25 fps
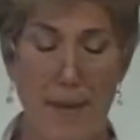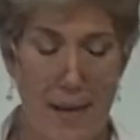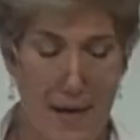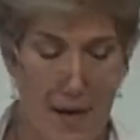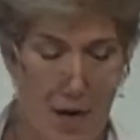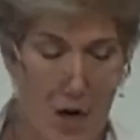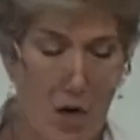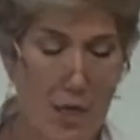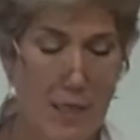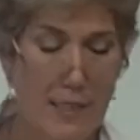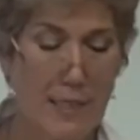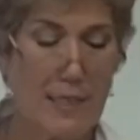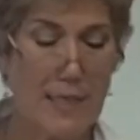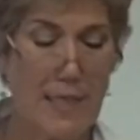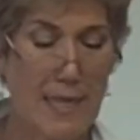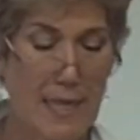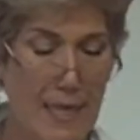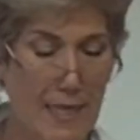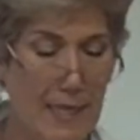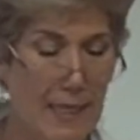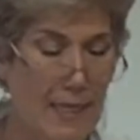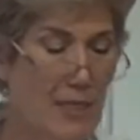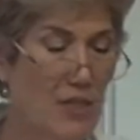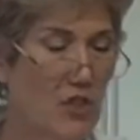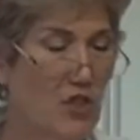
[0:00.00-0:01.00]

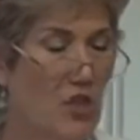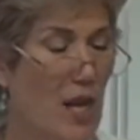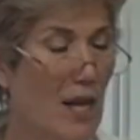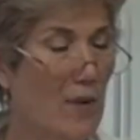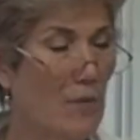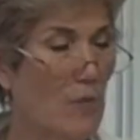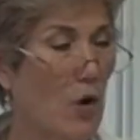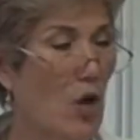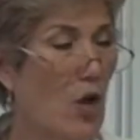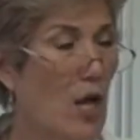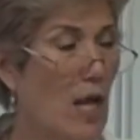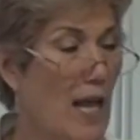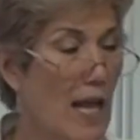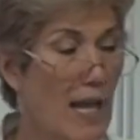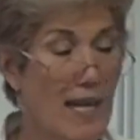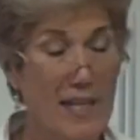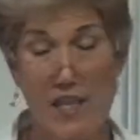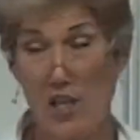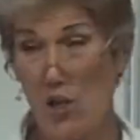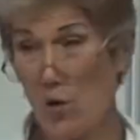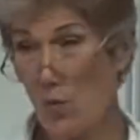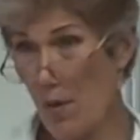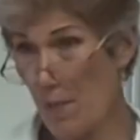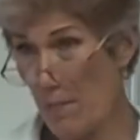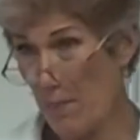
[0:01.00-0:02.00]
Parasitic in general.
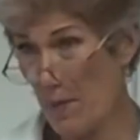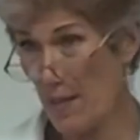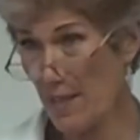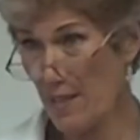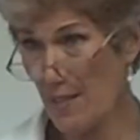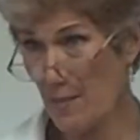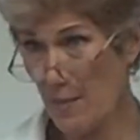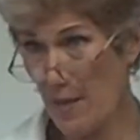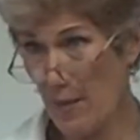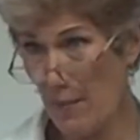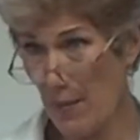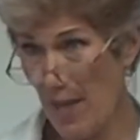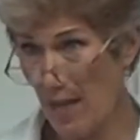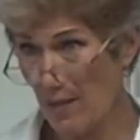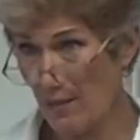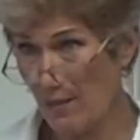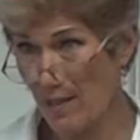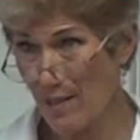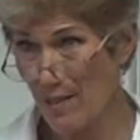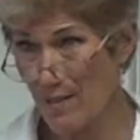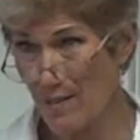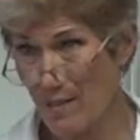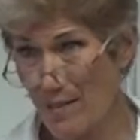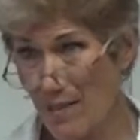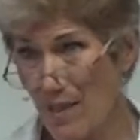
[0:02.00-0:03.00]
You know what bugs me about
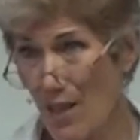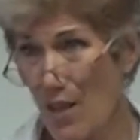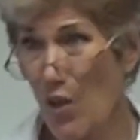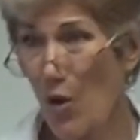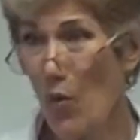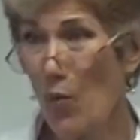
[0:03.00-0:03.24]
this?